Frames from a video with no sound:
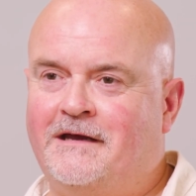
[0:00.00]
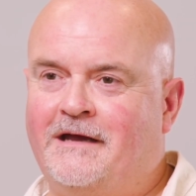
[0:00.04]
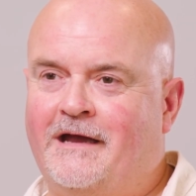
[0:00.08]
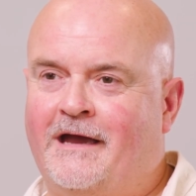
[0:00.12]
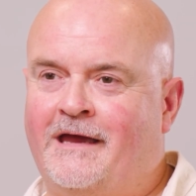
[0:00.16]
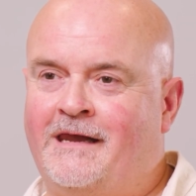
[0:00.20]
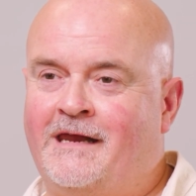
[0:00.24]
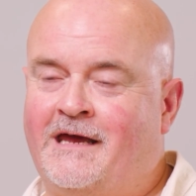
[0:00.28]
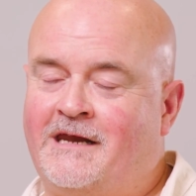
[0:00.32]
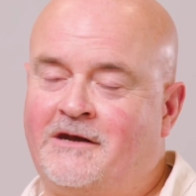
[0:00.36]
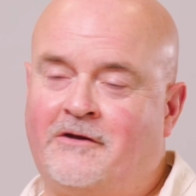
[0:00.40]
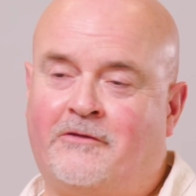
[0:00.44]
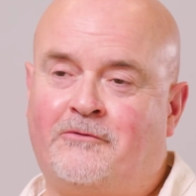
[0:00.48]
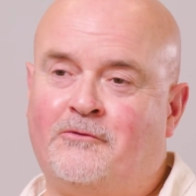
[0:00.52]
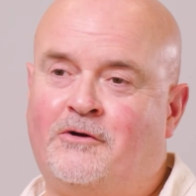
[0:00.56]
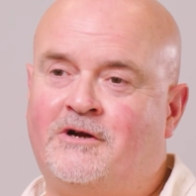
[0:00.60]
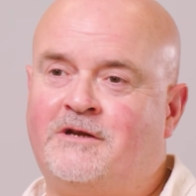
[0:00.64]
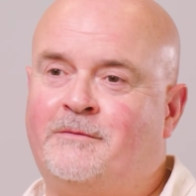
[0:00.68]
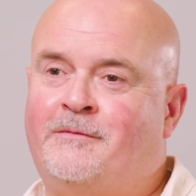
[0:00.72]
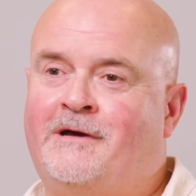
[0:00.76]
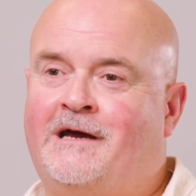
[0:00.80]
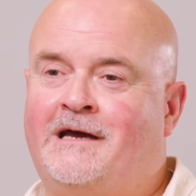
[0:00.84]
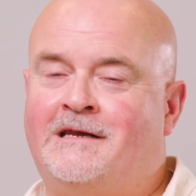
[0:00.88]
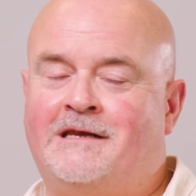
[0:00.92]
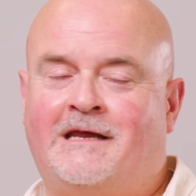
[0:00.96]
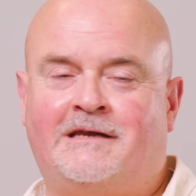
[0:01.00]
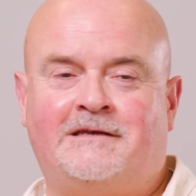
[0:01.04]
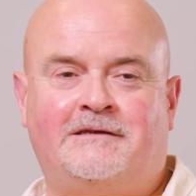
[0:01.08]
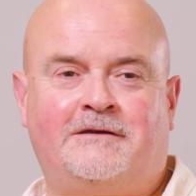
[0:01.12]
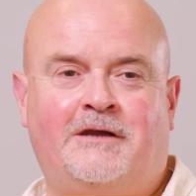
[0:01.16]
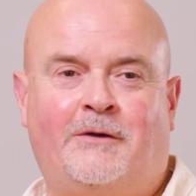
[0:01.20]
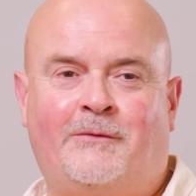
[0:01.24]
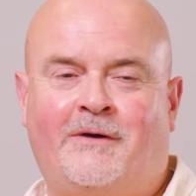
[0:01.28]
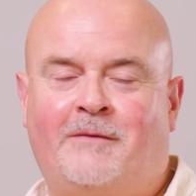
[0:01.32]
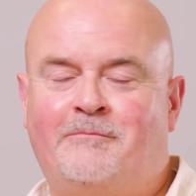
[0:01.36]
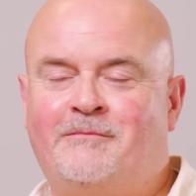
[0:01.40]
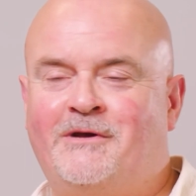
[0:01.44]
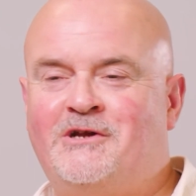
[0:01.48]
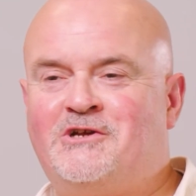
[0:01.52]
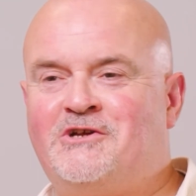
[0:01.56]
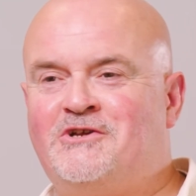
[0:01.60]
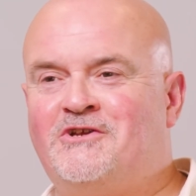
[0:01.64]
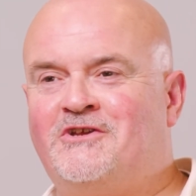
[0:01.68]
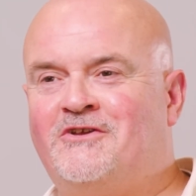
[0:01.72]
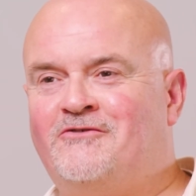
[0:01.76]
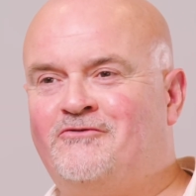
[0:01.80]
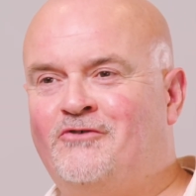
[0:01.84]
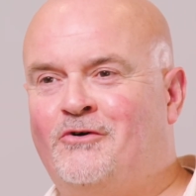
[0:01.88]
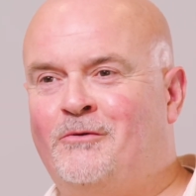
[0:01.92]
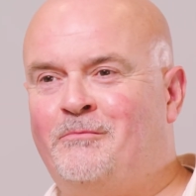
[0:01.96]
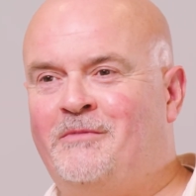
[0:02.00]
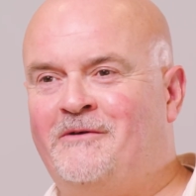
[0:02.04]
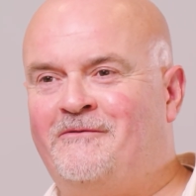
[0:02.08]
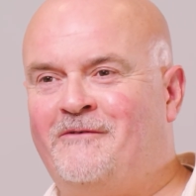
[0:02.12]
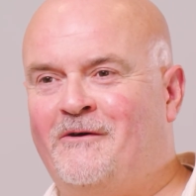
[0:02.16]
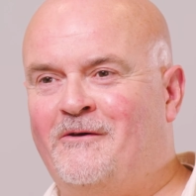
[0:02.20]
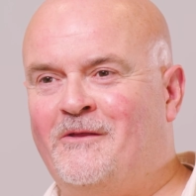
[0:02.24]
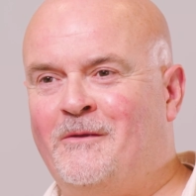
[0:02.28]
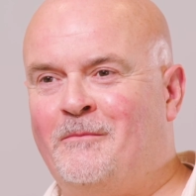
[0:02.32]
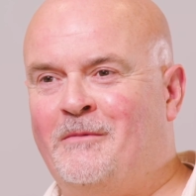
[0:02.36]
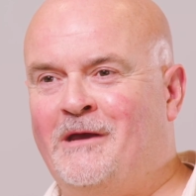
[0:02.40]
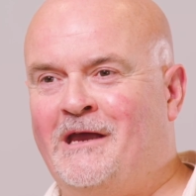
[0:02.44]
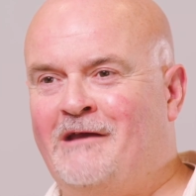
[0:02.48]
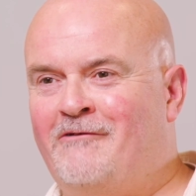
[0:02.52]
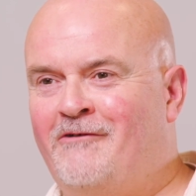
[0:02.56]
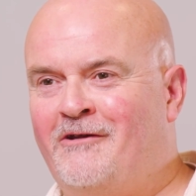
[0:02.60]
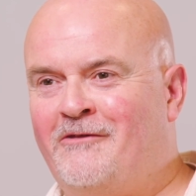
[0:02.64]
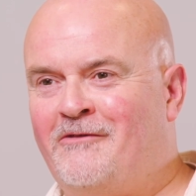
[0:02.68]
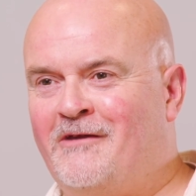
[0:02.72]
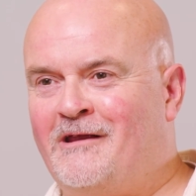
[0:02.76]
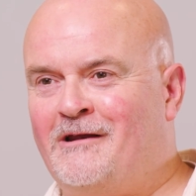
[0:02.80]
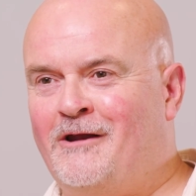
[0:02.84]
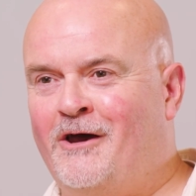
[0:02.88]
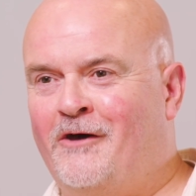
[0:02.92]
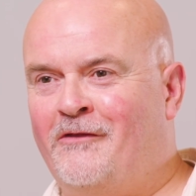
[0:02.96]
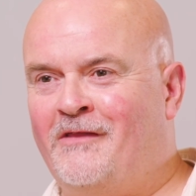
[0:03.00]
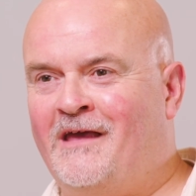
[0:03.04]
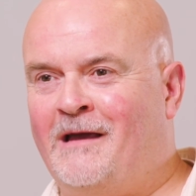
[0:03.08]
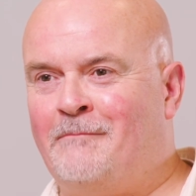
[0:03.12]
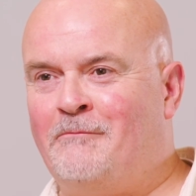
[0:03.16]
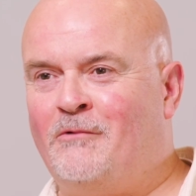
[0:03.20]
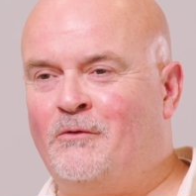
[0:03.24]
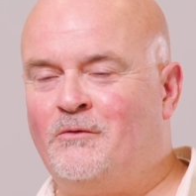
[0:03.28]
And I hadn't thought about it. I had no ambition to draw Biffo the Bear or anything like that.